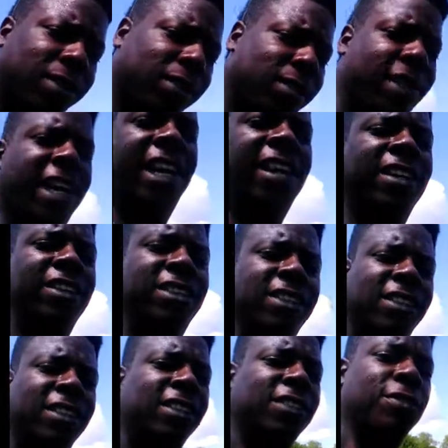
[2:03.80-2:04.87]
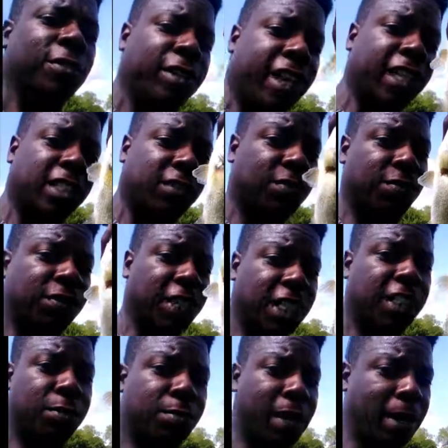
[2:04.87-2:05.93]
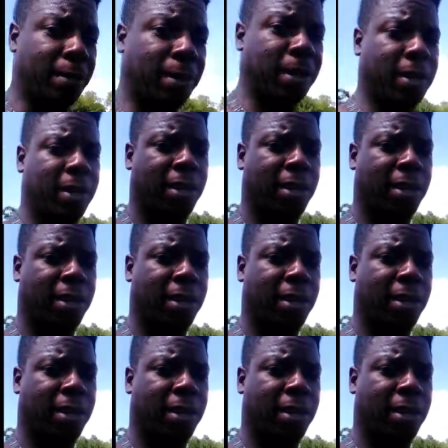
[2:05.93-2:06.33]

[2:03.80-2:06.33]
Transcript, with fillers: Who cares? We catching fish, baby.